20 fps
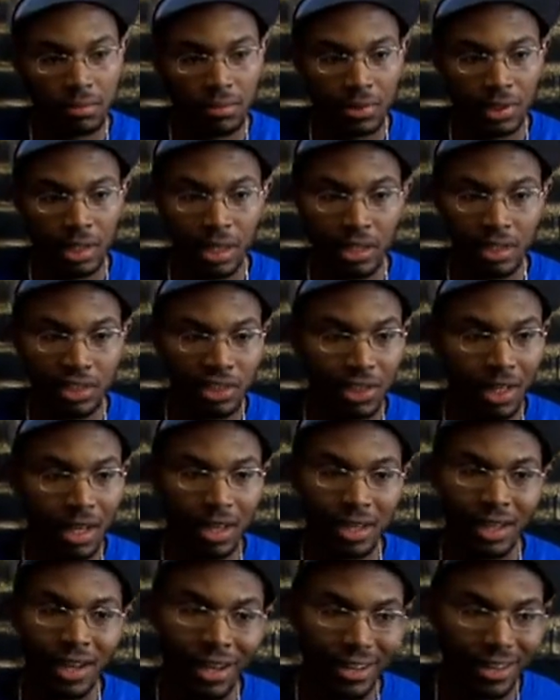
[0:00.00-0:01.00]
Nelly
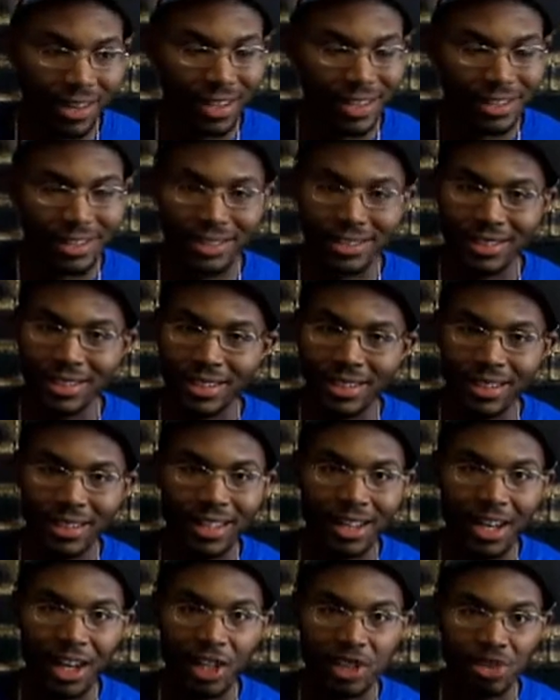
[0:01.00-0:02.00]
shouted out Kansas City
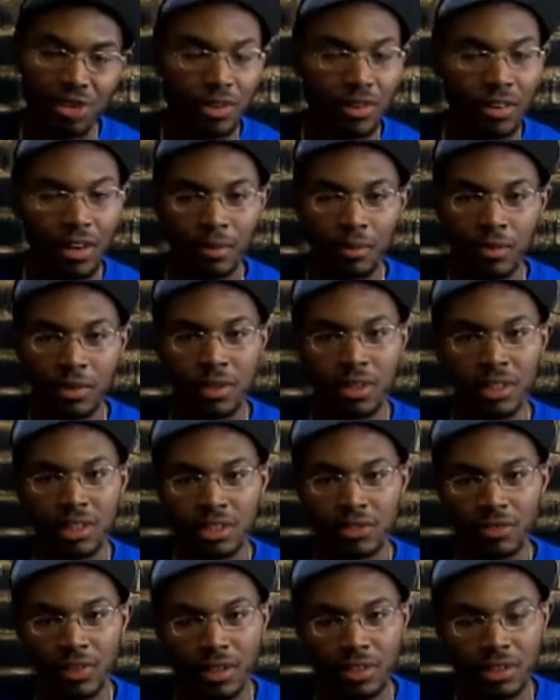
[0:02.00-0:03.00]
in Country Grammar in his
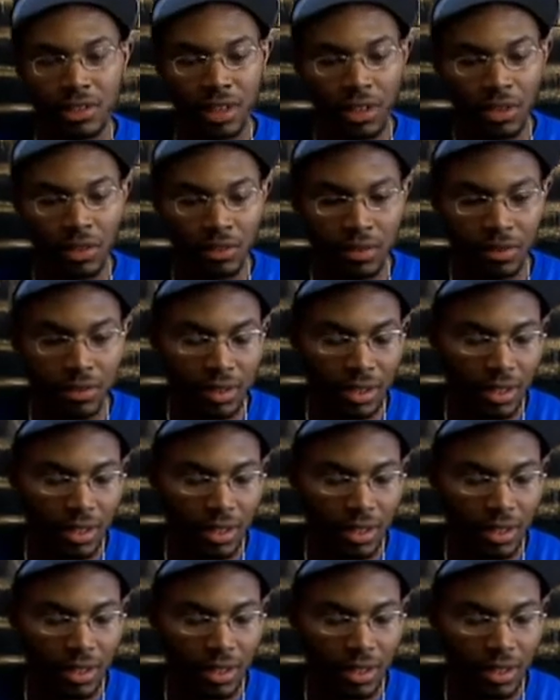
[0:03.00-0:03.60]
first song